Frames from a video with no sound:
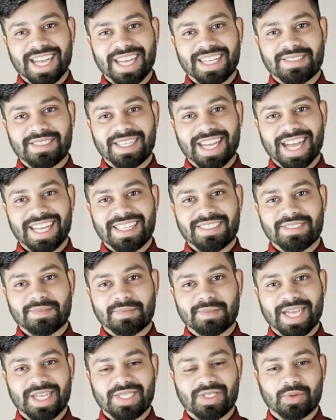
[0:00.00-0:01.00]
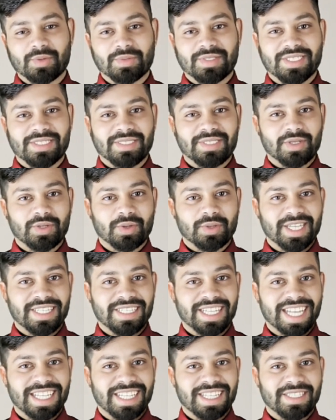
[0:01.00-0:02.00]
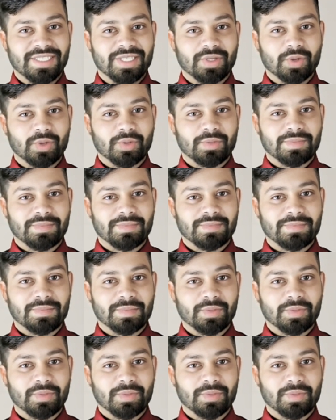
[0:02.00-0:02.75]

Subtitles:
and tags by using the Quick Edit tool,